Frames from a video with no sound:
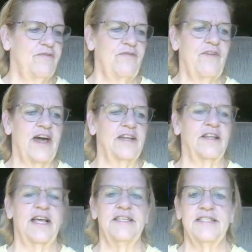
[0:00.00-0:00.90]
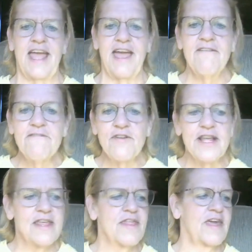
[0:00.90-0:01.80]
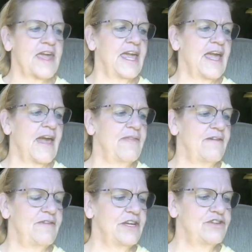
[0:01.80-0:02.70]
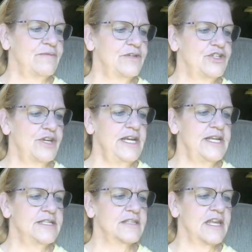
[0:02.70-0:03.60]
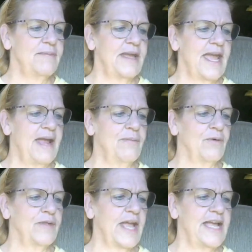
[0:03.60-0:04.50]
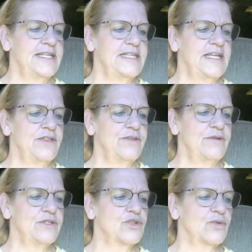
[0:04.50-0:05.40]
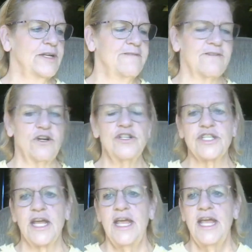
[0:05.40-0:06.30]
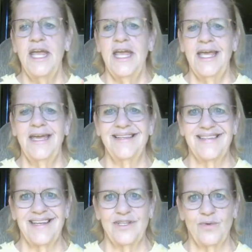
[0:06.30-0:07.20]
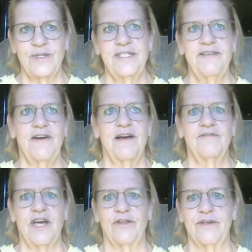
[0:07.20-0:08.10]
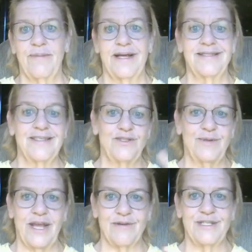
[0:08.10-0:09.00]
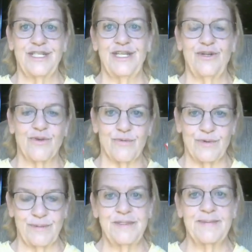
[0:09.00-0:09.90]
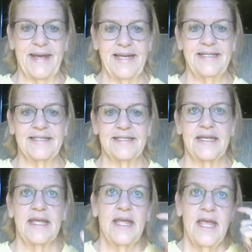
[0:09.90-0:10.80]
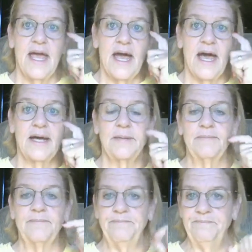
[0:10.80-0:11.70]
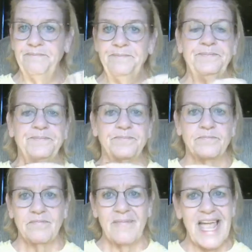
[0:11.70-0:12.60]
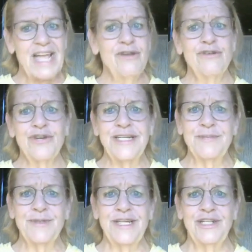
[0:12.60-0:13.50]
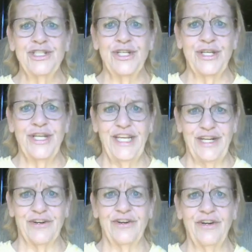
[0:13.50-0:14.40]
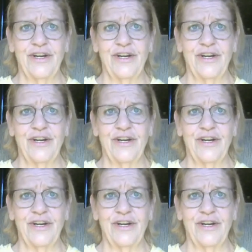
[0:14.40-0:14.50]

finalized everything, and that Veteran Retreat is going to be April the 18th through the 21st. It is a $25 deposit to guarantee your room space and your transportation here,